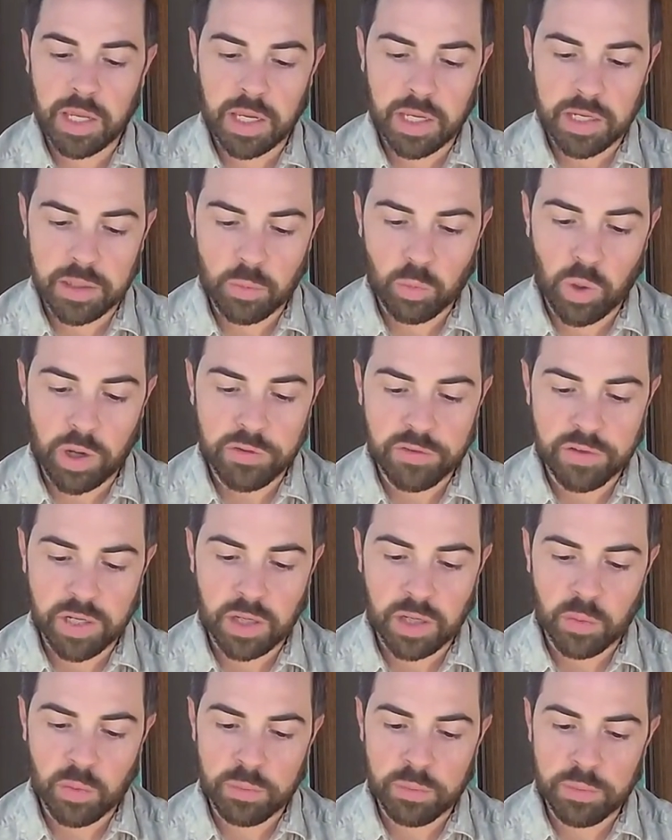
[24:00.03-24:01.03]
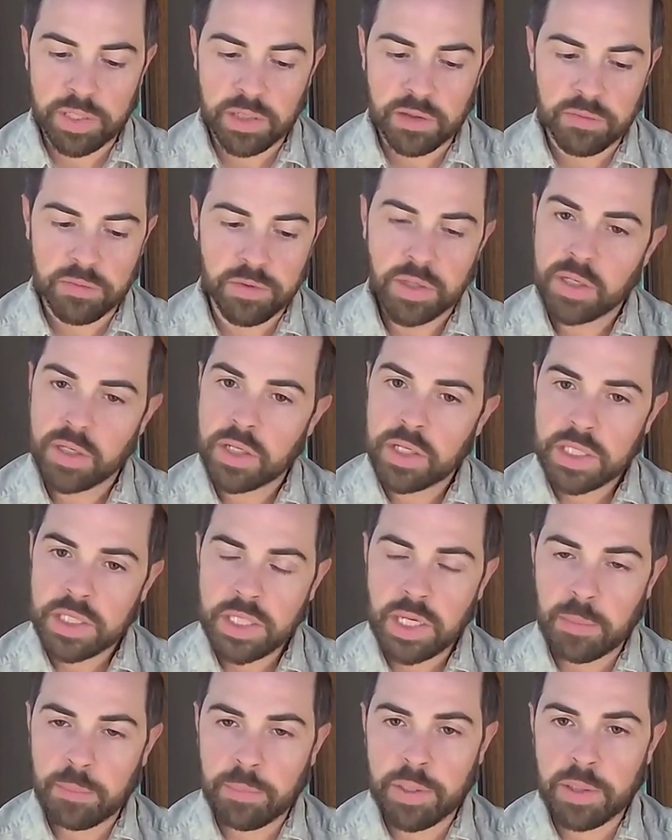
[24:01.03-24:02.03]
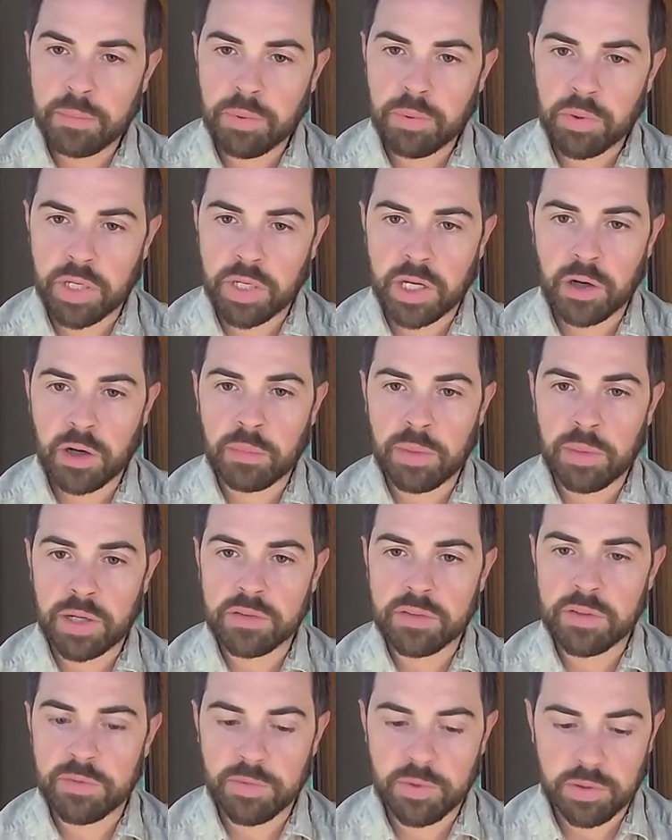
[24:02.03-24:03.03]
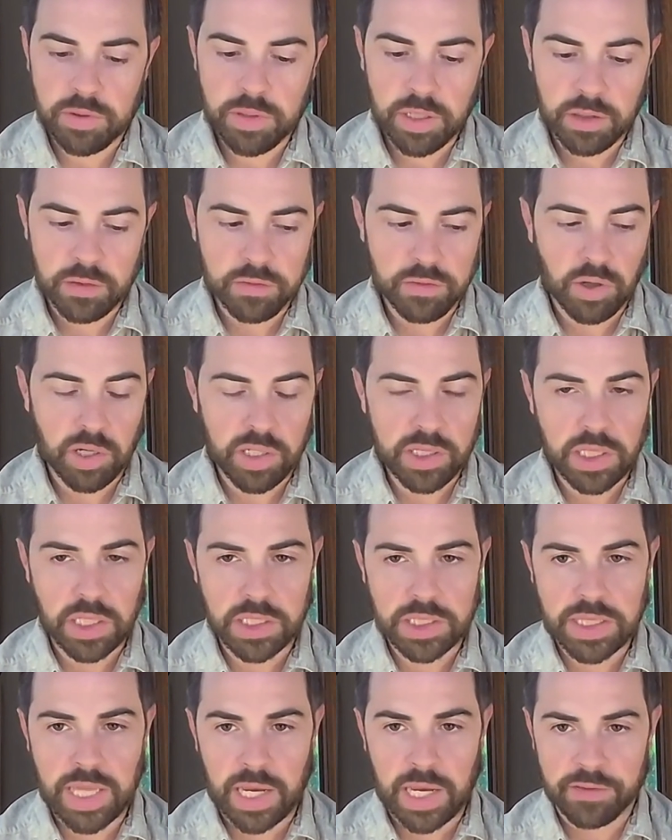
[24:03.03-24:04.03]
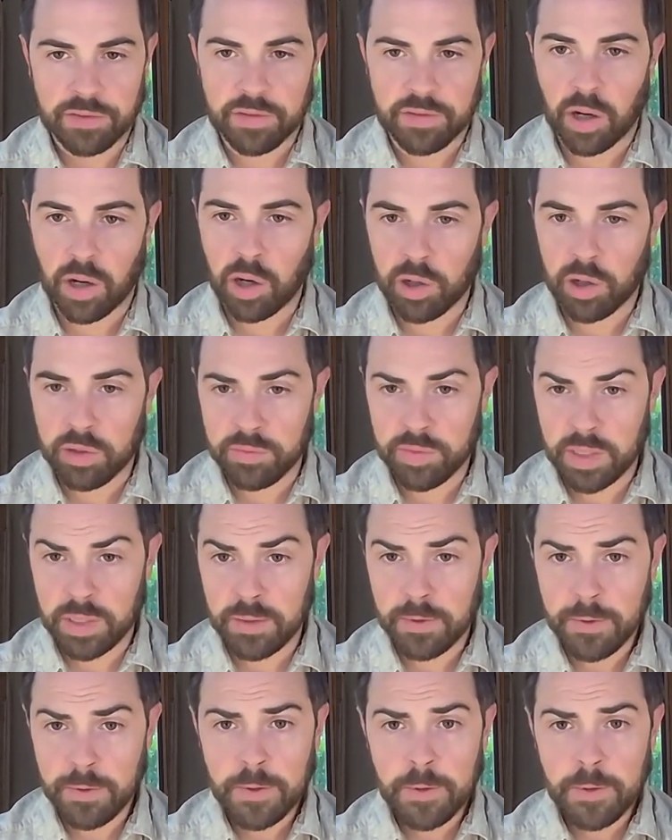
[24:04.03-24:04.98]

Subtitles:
And it resonated with me of, yeah, people care about different things. So I think that's the heart of it.